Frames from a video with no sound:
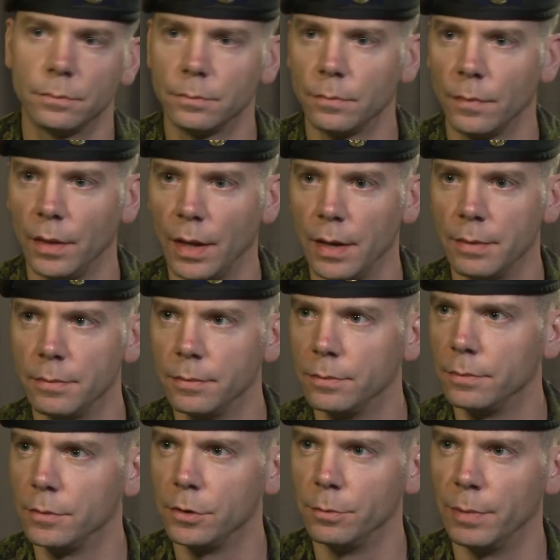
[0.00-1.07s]

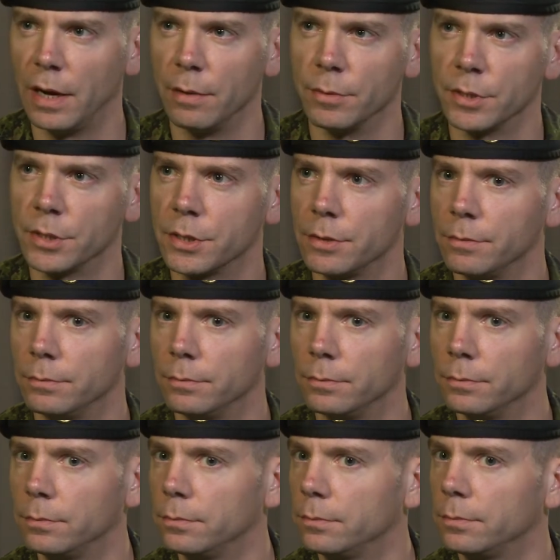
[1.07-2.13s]
That Dubai was
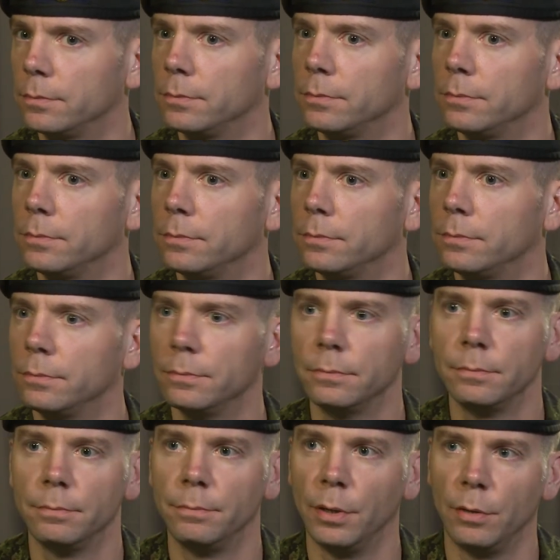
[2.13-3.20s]

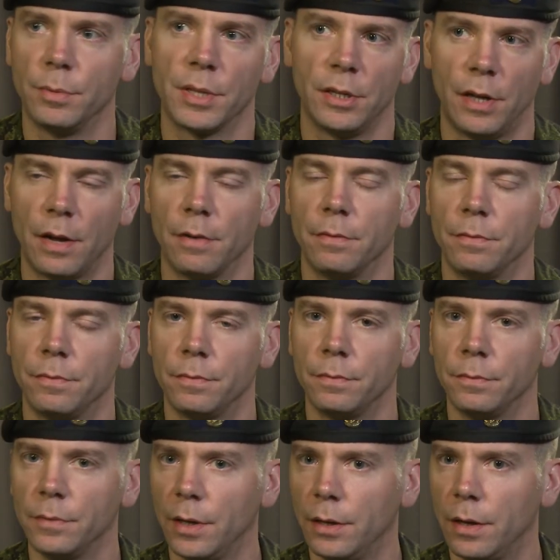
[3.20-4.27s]
built with a lot
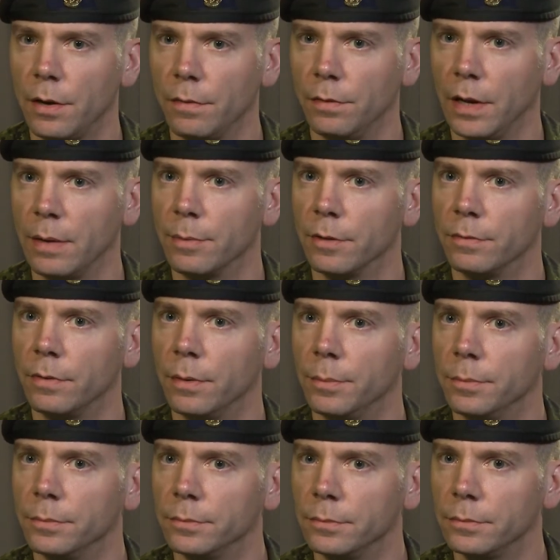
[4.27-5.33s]
of labor
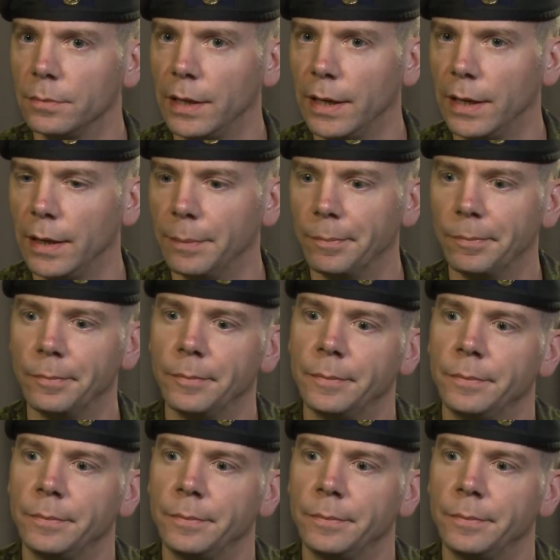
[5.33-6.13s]
from,